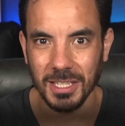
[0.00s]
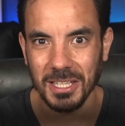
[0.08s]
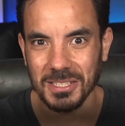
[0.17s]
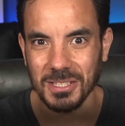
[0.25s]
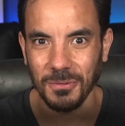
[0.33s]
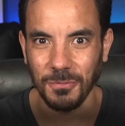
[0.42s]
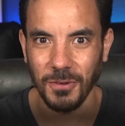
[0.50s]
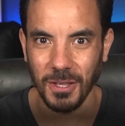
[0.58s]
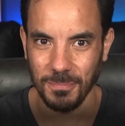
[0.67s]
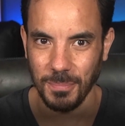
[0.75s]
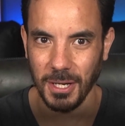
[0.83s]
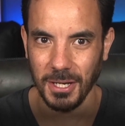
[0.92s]
Here's the
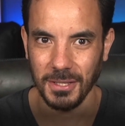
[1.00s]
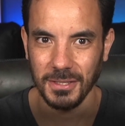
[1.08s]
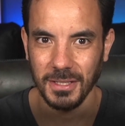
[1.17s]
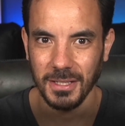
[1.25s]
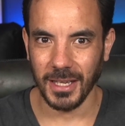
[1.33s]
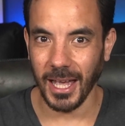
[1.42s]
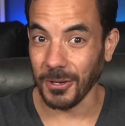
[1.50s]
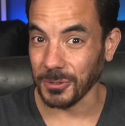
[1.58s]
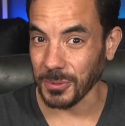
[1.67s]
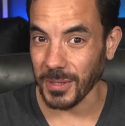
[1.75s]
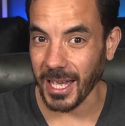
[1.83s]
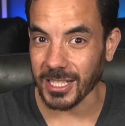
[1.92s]
fun part. How
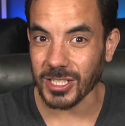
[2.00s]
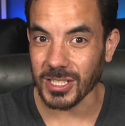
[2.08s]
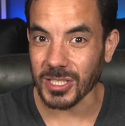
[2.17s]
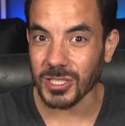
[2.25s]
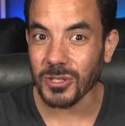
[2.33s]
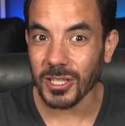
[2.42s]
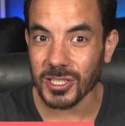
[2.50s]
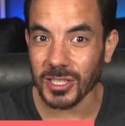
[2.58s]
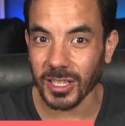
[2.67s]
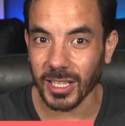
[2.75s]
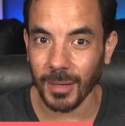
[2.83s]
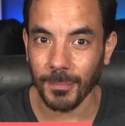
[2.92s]
do we actually structure
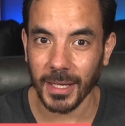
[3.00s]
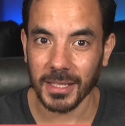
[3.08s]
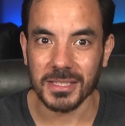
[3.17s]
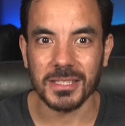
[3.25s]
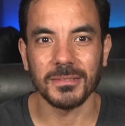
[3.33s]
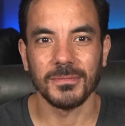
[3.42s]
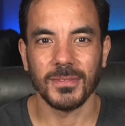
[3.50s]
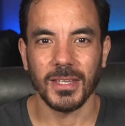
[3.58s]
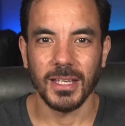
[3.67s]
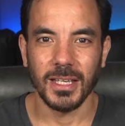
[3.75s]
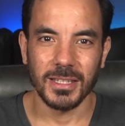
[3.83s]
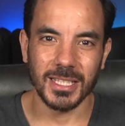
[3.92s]
the campaigns?
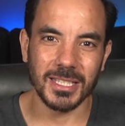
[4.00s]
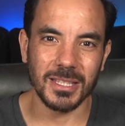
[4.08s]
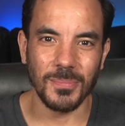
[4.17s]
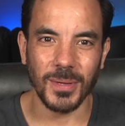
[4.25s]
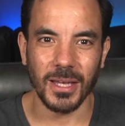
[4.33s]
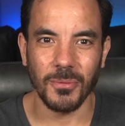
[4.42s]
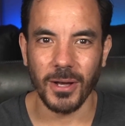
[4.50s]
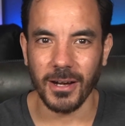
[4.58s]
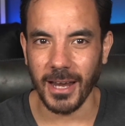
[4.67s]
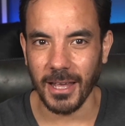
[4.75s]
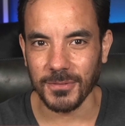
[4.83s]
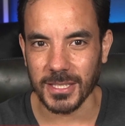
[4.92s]
This is the bit where
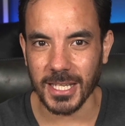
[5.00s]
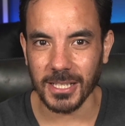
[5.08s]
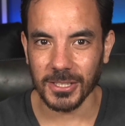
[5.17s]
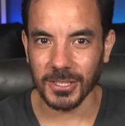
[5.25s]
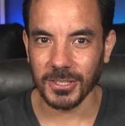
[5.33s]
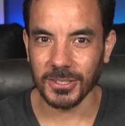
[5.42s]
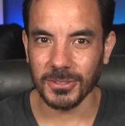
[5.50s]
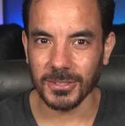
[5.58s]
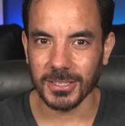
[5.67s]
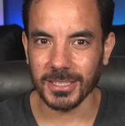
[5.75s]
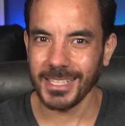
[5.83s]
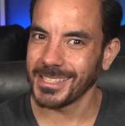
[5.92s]
I have to tell you,
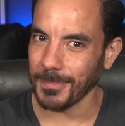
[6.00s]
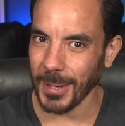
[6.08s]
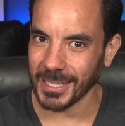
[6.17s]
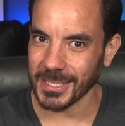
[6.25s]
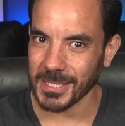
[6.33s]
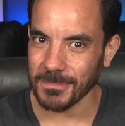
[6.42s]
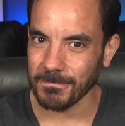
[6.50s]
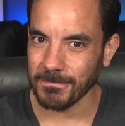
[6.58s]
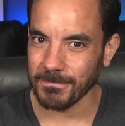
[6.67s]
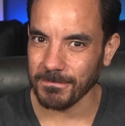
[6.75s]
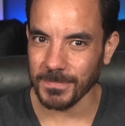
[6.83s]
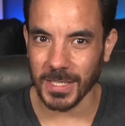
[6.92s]
it depends.
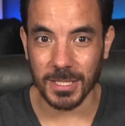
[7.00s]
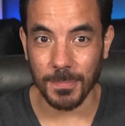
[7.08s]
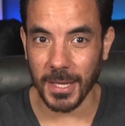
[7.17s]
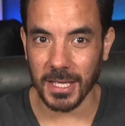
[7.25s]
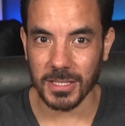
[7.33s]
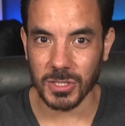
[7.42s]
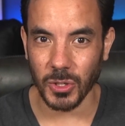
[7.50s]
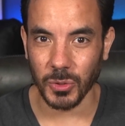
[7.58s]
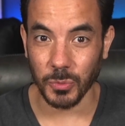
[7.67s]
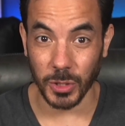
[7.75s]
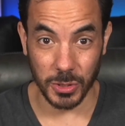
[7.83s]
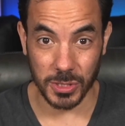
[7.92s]
It depends
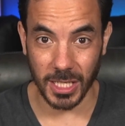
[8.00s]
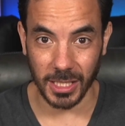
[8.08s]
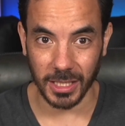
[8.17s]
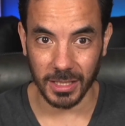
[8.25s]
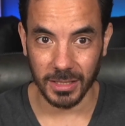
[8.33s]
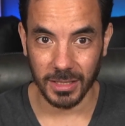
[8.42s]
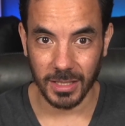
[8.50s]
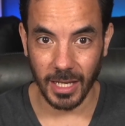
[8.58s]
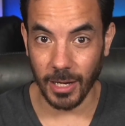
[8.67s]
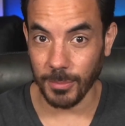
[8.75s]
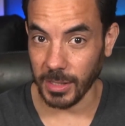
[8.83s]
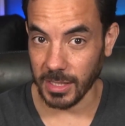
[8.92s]
on what you're selling,
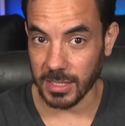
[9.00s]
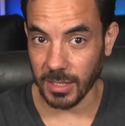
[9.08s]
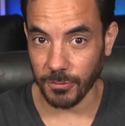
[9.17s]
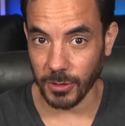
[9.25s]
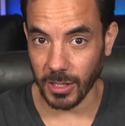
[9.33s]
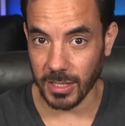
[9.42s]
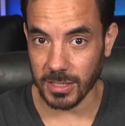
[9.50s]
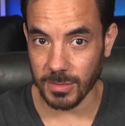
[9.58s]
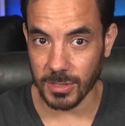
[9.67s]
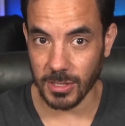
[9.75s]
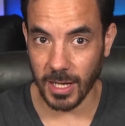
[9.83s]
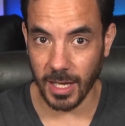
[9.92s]
how many different
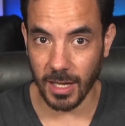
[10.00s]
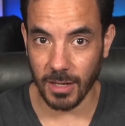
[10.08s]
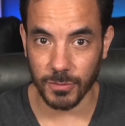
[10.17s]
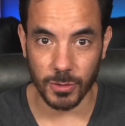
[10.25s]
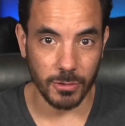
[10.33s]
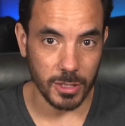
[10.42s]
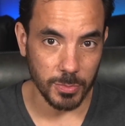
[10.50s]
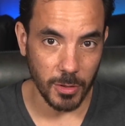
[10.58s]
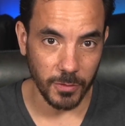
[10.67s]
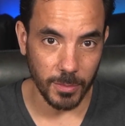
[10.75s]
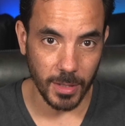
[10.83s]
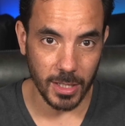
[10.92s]
items you have, your gross
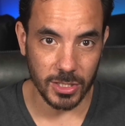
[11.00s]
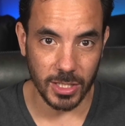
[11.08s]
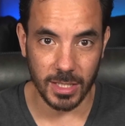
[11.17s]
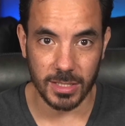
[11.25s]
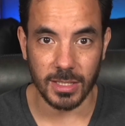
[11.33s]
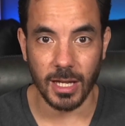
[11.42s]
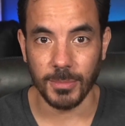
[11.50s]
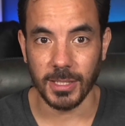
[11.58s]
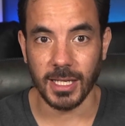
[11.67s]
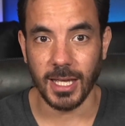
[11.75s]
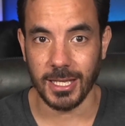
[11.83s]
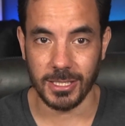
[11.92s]
profit margins, and how
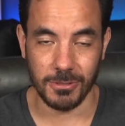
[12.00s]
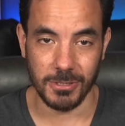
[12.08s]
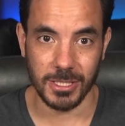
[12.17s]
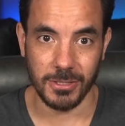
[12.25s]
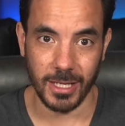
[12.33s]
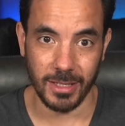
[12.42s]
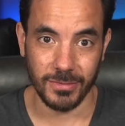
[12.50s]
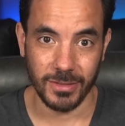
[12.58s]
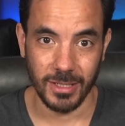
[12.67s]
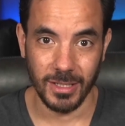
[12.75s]
many categories you have.